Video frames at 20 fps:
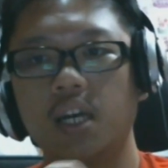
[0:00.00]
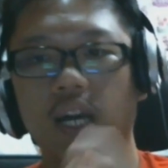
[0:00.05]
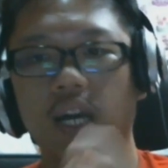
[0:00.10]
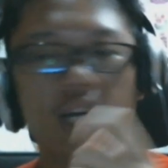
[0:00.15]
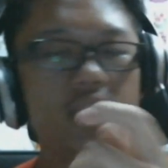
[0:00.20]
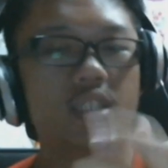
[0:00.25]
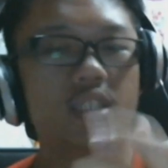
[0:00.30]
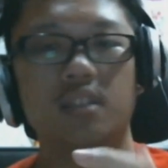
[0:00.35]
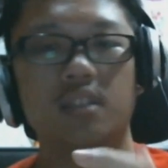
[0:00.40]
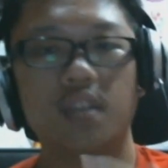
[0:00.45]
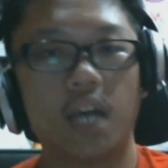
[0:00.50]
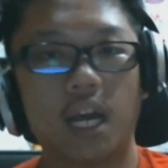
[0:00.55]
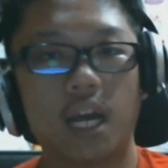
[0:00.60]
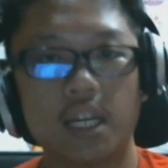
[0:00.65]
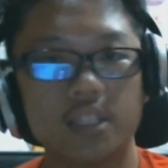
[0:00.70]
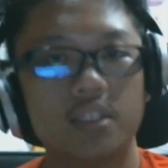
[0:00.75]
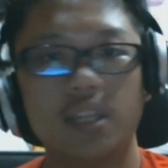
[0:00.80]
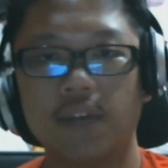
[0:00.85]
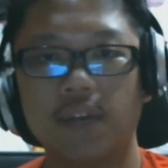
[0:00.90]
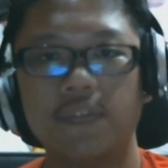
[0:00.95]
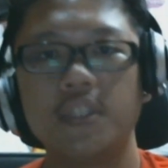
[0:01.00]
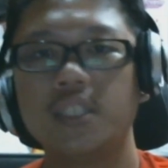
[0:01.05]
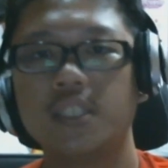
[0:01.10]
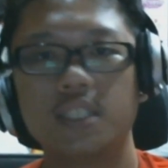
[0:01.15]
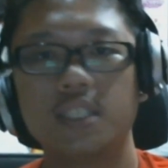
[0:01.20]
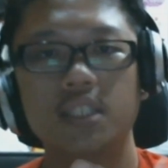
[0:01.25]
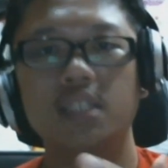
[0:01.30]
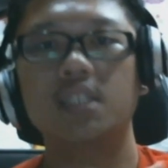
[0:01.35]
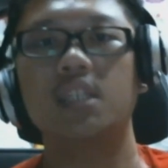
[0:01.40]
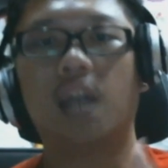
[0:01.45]
I definitely
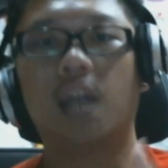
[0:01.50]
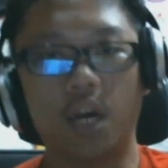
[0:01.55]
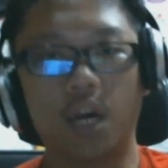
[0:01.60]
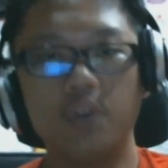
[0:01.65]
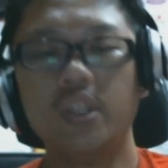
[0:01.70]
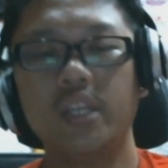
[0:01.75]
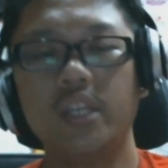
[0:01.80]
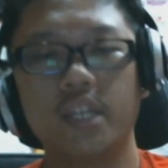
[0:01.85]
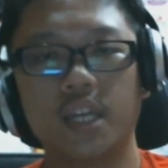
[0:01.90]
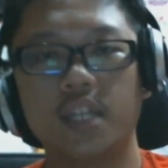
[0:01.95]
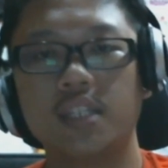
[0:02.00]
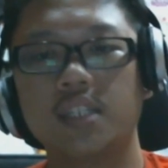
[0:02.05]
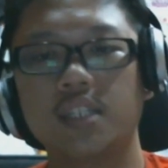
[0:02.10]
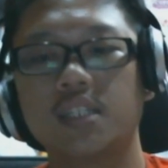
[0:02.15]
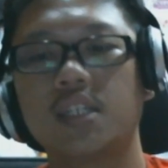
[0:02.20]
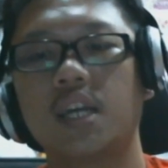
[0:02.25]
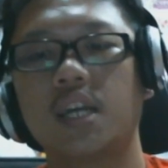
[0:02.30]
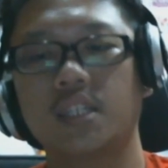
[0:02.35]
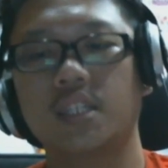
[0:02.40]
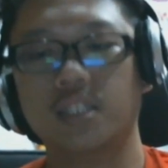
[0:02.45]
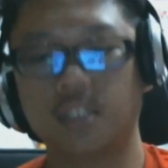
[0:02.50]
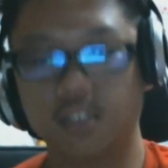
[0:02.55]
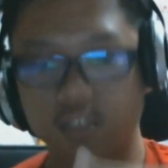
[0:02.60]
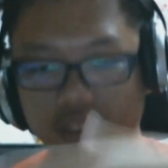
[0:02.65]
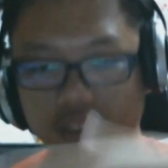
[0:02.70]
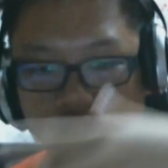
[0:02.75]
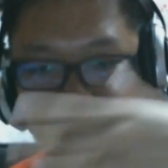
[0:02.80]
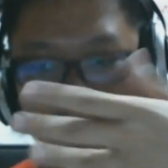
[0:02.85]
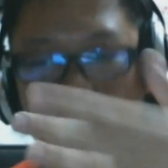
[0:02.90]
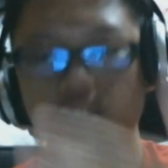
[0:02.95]
see how they can get this,
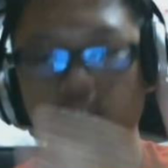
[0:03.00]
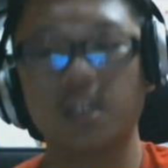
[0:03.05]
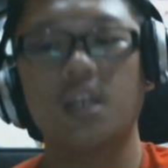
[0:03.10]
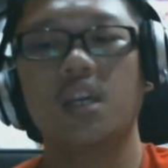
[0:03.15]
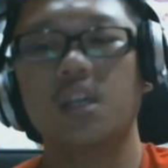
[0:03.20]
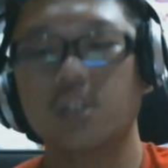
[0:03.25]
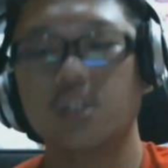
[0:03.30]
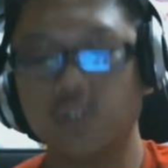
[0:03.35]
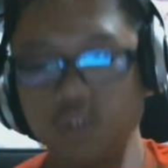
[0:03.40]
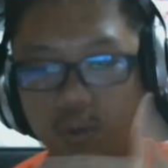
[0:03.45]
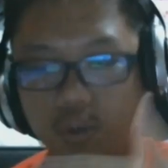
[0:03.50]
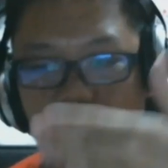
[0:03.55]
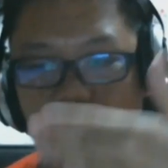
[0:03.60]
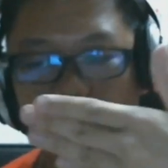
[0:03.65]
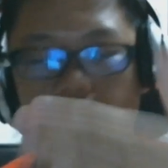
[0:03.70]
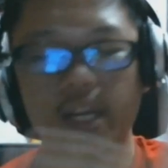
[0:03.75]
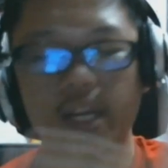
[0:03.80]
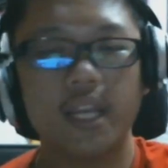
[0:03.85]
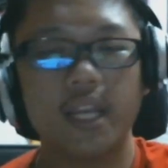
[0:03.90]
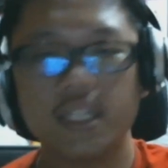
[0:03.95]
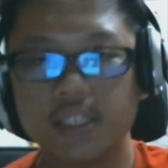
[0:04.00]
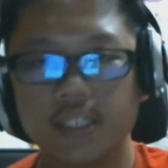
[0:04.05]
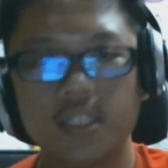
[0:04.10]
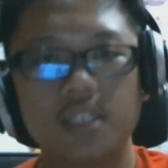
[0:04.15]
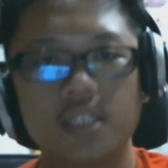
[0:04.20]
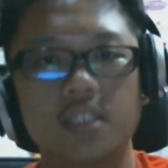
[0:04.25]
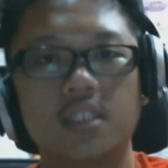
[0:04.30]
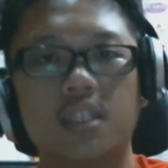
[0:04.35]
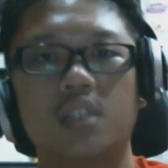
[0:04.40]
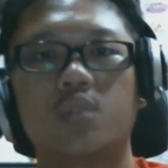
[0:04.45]
because it's, you know, placed
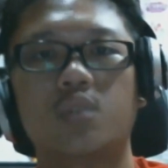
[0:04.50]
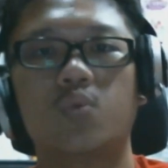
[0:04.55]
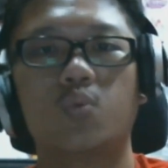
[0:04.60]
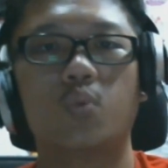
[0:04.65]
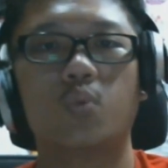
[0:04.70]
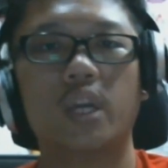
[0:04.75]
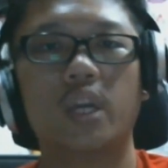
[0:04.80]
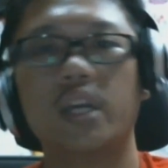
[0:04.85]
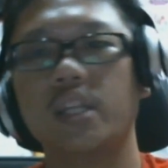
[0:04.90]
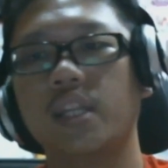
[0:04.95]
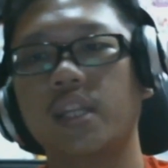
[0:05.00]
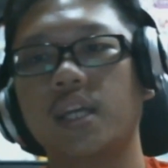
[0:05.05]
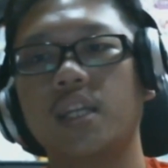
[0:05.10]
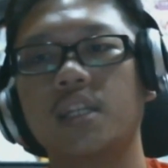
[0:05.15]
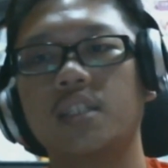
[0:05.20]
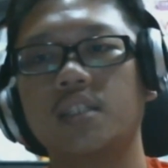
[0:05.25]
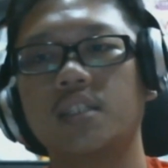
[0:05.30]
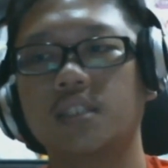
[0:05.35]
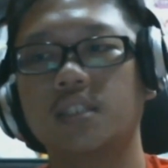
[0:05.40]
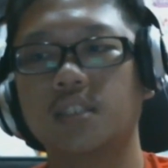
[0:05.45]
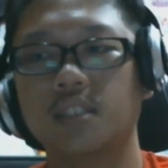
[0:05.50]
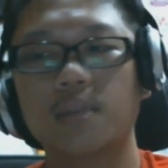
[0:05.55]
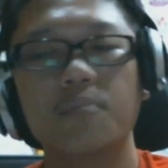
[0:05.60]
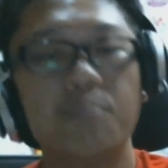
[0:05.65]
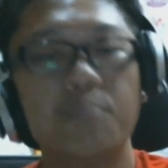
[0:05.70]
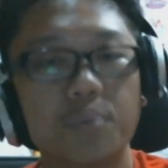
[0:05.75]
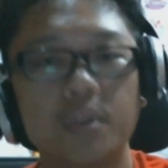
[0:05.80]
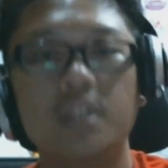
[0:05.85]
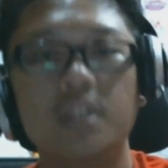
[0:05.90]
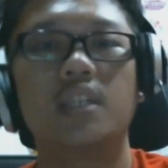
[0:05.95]
in such a way that it's
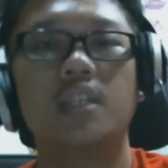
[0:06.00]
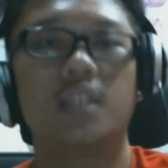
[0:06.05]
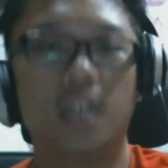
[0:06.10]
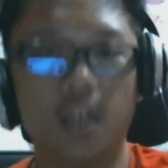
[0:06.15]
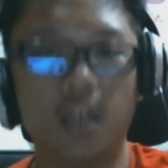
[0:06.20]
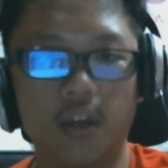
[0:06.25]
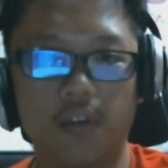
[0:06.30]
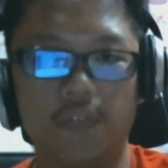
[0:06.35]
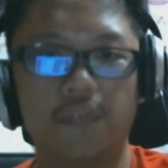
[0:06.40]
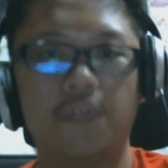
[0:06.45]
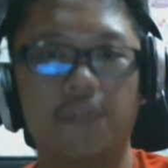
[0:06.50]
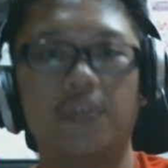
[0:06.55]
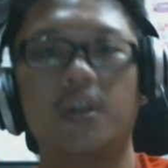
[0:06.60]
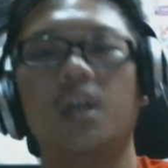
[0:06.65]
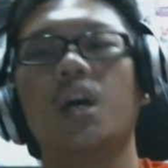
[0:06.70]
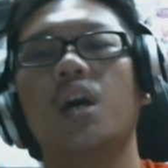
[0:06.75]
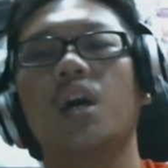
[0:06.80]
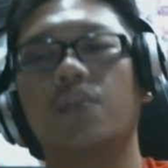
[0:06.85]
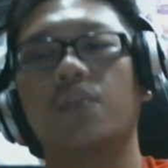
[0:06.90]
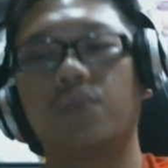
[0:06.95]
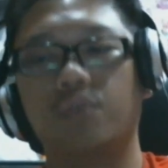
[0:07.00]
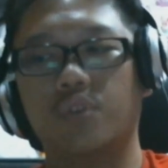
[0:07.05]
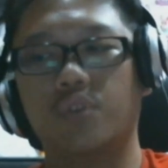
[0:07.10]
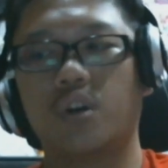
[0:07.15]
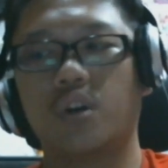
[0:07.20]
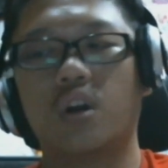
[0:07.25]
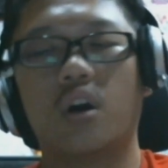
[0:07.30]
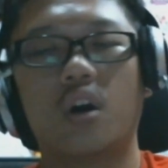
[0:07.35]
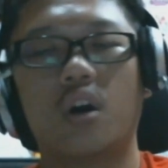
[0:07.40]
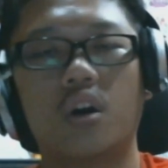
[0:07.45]
simple enough
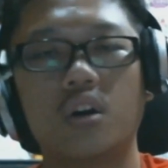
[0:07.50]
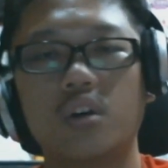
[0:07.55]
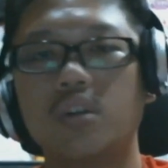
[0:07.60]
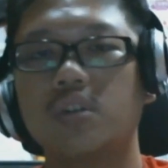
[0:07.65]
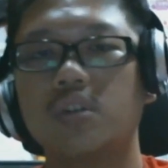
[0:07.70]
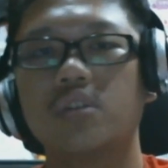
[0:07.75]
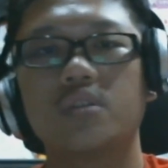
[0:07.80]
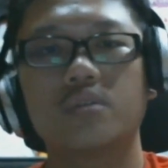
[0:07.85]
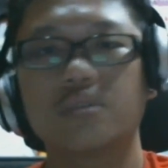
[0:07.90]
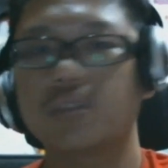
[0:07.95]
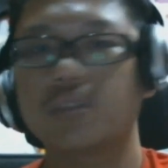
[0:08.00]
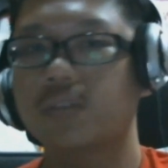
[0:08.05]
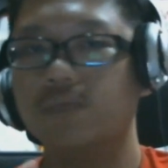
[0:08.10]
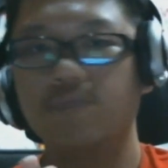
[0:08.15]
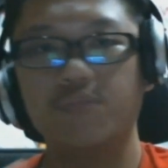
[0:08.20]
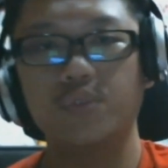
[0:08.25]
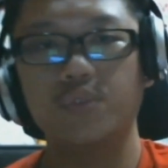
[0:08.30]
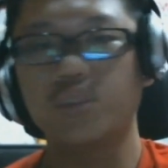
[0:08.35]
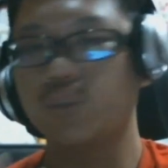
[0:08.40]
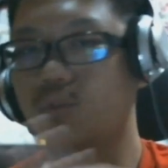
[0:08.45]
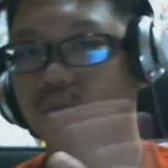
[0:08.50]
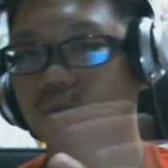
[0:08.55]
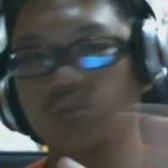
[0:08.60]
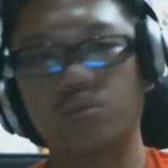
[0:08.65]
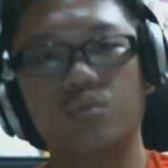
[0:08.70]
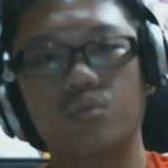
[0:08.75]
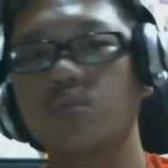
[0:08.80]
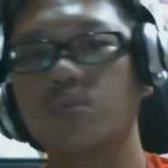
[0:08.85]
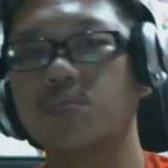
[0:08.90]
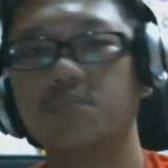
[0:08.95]
for all, you know,
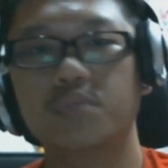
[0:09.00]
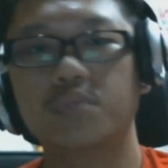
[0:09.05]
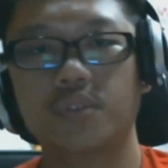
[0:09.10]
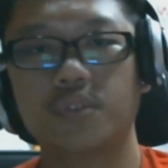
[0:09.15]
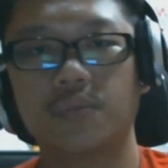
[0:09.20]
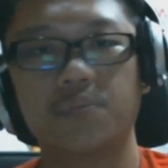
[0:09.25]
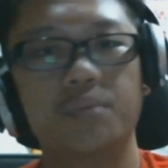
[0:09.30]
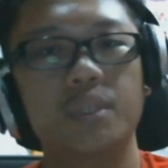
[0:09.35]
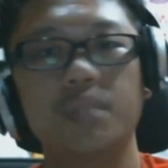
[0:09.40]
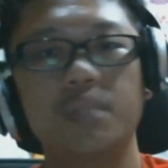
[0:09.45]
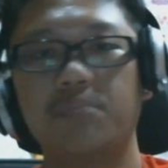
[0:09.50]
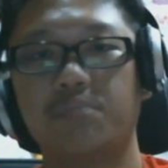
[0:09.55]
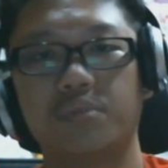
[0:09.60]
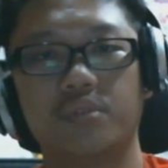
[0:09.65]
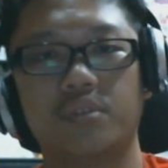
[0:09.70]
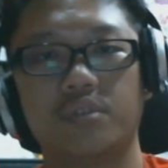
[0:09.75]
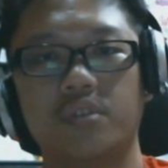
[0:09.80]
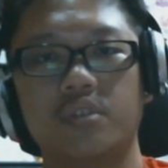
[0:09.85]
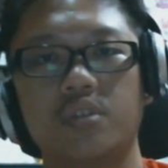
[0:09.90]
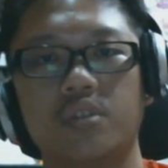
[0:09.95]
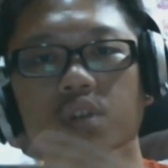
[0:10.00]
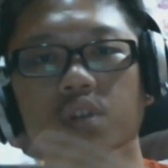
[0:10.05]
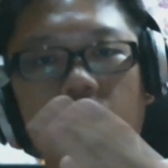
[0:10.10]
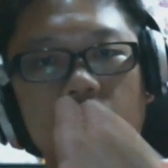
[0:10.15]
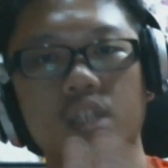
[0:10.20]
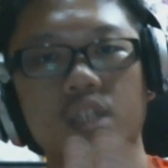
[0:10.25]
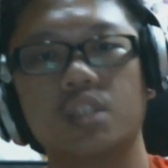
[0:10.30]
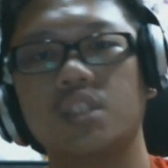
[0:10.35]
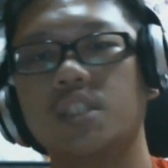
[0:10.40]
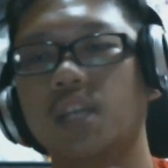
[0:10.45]
groups of people to
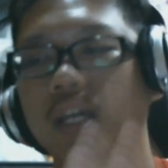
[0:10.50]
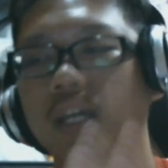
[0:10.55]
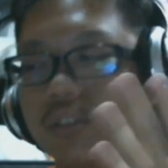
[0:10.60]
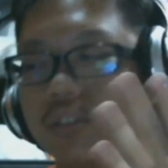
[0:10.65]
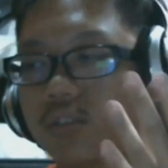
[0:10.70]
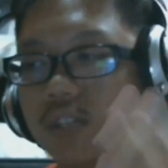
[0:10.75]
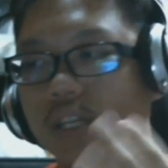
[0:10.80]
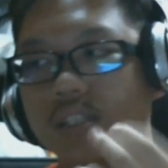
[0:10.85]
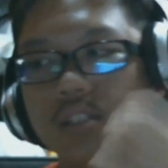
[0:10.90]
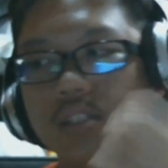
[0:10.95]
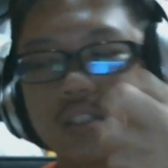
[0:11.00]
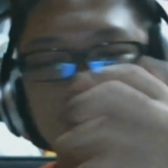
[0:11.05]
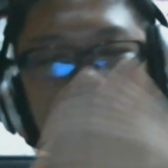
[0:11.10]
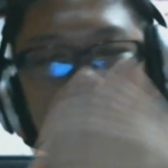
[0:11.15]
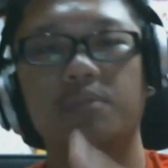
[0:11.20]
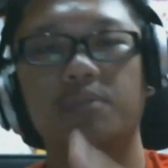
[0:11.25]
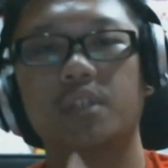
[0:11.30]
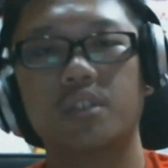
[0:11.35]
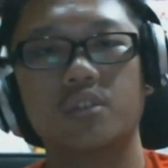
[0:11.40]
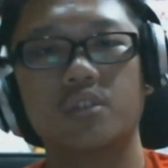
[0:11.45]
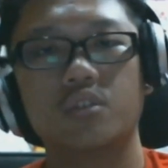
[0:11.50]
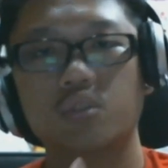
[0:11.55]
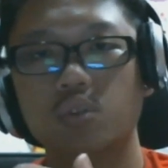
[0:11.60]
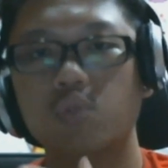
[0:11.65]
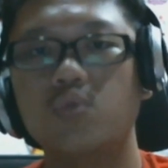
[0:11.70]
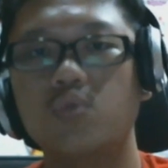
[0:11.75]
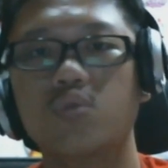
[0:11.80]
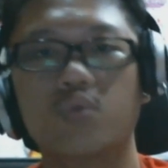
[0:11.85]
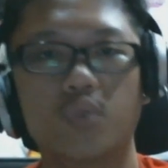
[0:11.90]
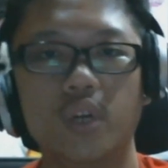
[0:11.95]
understand. So that's something
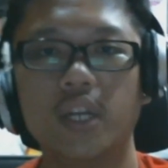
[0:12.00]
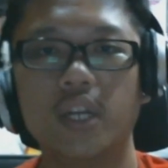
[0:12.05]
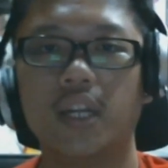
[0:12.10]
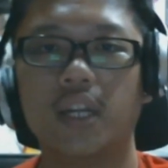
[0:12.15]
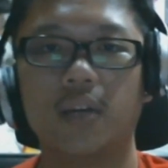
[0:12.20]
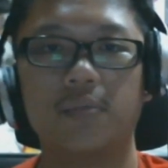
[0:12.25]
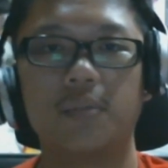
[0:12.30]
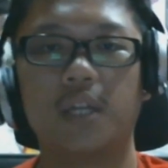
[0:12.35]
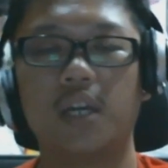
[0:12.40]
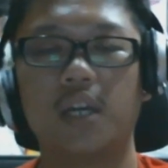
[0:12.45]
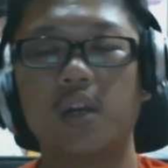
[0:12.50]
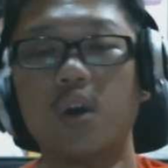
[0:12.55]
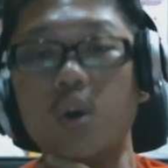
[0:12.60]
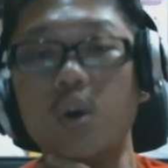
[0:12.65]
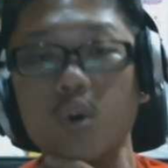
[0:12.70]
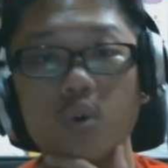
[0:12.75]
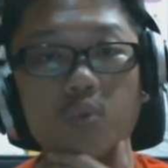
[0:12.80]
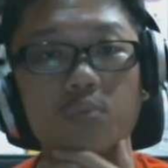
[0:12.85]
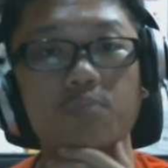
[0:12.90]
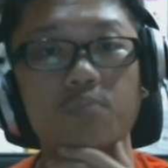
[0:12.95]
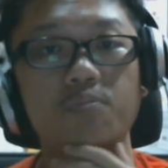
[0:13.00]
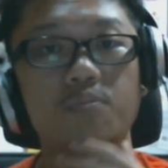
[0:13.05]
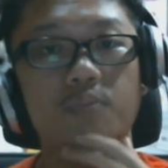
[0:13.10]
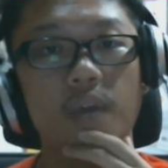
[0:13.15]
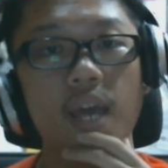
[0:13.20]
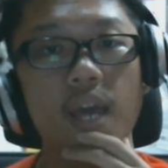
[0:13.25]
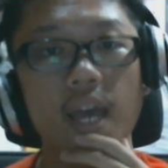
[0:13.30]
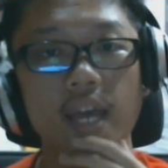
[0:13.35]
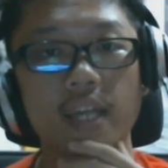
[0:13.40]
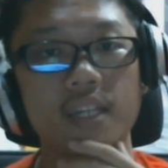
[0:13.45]
so great. I'm like, oh
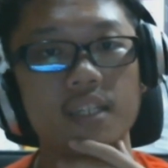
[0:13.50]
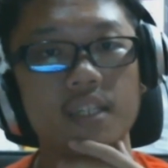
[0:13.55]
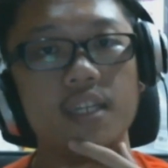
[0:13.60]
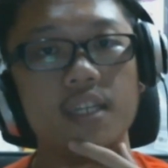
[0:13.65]
man,